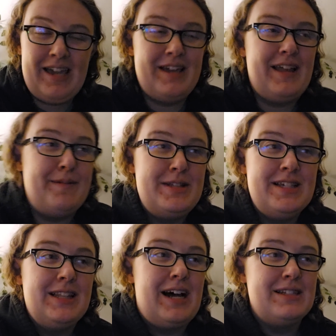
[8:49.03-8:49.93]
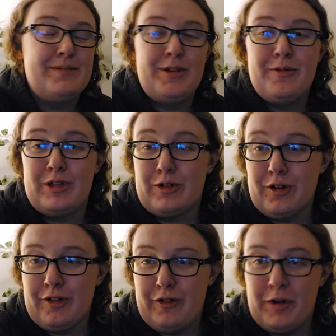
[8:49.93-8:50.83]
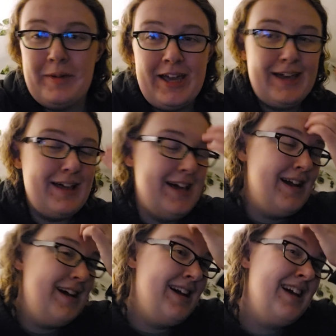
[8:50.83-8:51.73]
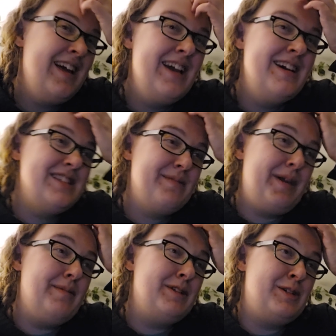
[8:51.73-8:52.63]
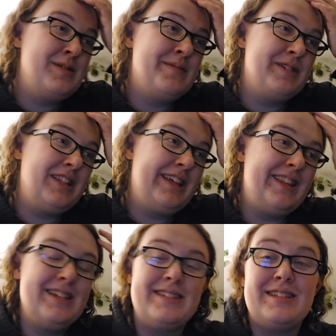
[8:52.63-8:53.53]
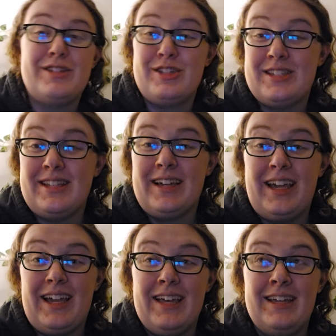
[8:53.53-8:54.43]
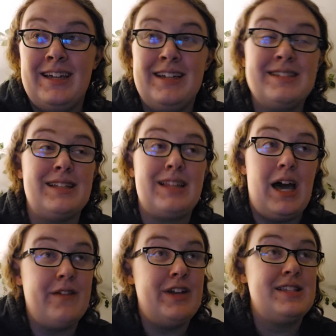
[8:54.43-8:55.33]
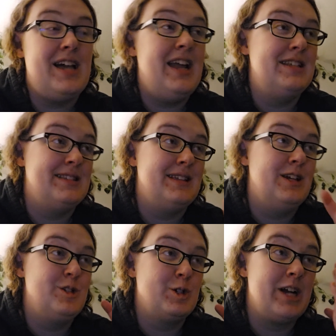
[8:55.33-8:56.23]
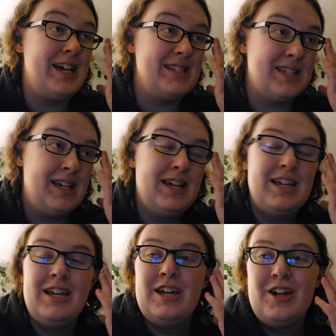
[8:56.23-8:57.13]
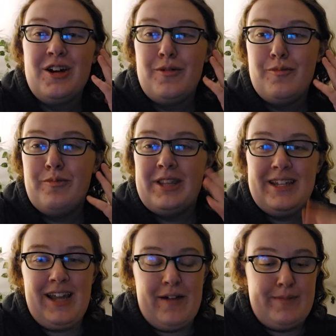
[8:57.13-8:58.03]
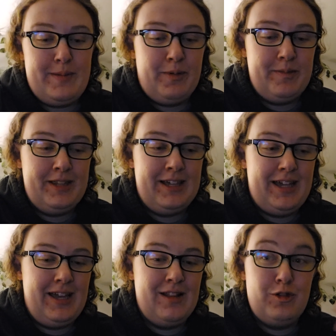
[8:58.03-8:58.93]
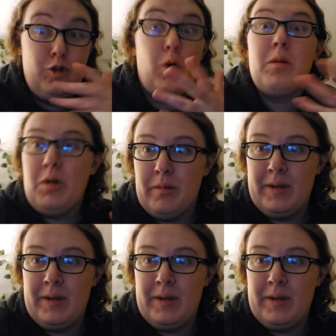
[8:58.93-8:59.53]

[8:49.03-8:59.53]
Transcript: that means a lot to me with agoraphobia. To be able to do something like this is just like, it's a lot of anxiety. It's a lot of stress. But then to have people be like, normal